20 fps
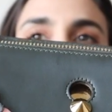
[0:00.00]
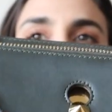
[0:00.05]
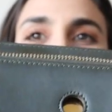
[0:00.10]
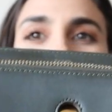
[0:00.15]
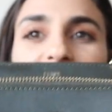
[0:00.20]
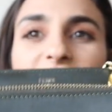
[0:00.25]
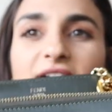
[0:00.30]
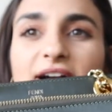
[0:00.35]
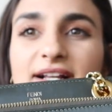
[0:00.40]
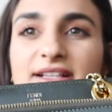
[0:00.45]

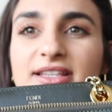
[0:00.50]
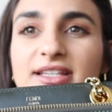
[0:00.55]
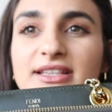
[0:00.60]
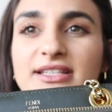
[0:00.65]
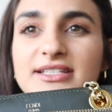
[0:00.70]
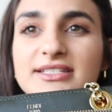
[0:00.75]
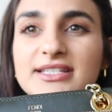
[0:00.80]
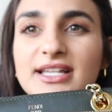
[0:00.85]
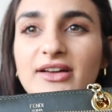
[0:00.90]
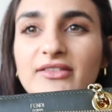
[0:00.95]
and the fact that
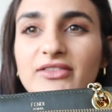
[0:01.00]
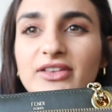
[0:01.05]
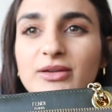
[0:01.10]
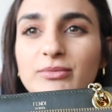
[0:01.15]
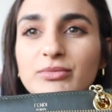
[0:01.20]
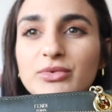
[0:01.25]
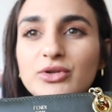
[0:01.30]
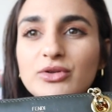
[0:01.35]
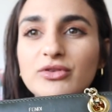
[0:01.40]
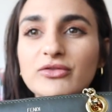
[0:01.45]
these have
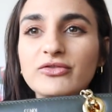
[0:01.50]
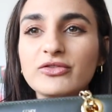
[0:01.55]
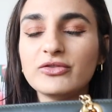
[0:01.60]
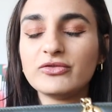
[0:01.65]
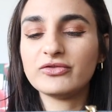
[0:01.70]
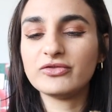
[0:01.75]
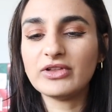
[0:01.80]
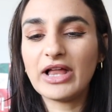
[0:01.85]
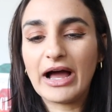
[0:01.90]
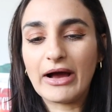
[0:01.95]
like beautiful
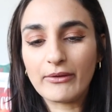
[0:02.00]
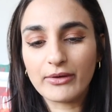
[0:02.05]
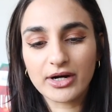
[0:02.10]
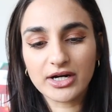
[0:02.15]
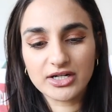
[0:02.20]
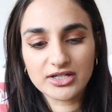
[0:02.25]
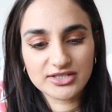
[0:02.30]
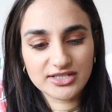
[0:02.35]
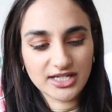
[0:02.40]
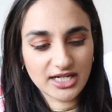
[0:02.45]

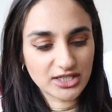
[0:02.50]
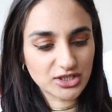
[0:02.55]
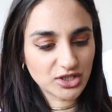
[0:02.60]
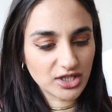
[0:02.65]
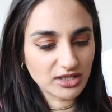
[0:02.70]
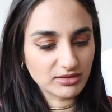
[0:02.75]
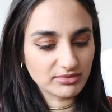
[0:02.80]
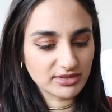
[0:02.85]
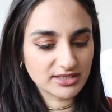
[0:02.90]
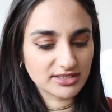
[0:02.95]
flowers, like I
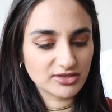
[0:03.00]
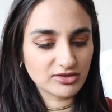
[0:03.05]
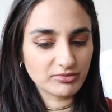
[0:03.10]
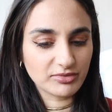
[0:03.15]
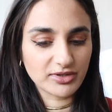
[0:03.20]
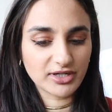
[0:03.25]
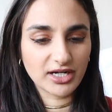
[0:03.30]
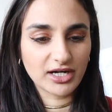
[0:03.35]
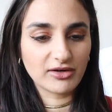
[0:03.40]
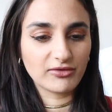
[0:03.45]
try to be
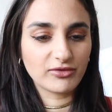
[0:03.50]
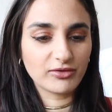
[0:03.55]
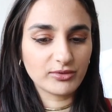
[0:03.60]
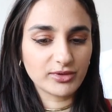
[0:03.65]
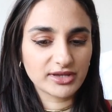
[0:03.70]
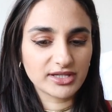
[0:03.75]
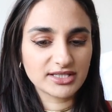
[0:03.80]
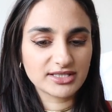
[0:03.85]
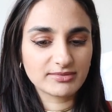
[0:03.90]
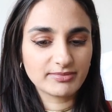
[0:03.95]
super careful
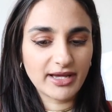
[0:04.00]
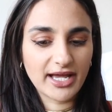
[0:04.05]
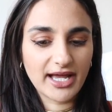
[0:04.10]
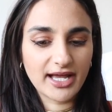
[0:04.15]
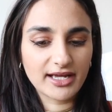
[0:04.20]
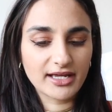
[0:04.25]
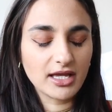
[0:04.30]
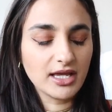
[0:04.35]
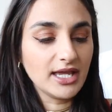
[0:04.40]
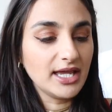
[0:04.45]
with this
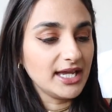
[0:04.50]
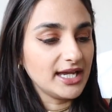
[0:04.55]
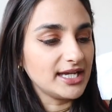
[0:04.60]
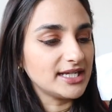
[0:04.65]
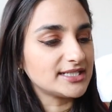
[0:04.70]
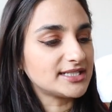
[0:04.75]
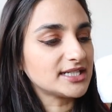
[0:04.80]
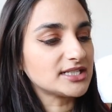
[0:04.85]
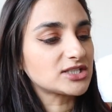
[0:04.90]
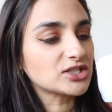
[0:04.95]
bag.
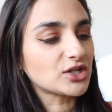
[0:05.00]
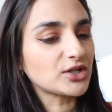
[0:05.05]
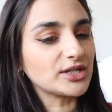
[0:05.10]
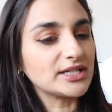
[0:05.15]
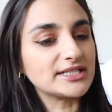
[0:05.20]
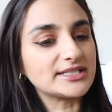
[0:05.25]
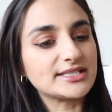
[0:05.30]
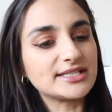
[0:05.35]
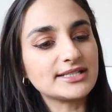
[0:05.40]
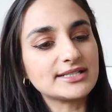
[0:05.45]
It does
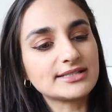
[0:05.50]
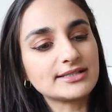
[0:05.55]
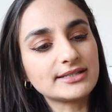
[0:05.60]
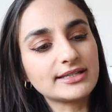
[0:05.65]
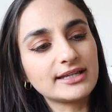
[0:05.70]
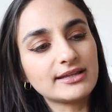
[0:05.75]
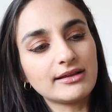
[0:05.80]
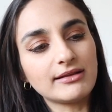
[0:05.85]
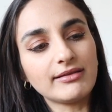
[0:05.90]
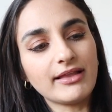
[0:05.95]
crease
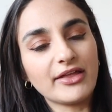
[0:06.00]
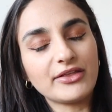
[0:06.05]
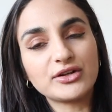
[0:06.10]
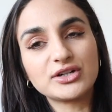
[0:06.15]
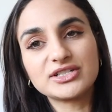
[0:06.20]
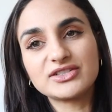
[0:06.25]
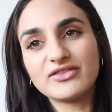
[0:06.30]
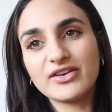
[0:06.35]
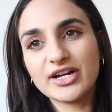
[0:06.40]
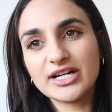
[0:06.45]
easily. The leather
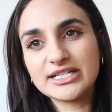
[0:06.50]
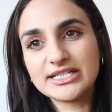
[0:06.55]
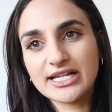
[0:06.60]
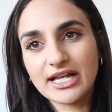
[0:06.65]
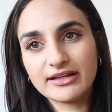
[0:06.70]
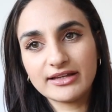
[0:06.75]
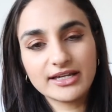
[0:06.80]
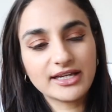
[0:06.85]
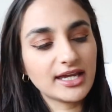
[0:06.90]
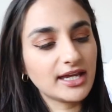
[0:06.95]
is very
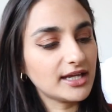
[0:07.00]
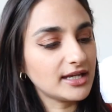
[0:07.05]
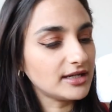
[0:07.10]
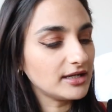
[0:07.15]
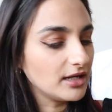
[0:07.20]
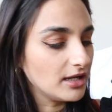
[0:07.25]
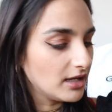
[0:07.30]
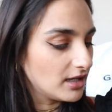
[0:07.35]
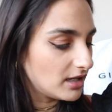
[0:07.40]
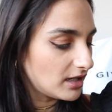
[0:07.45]

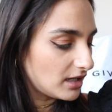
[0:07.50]
delicate.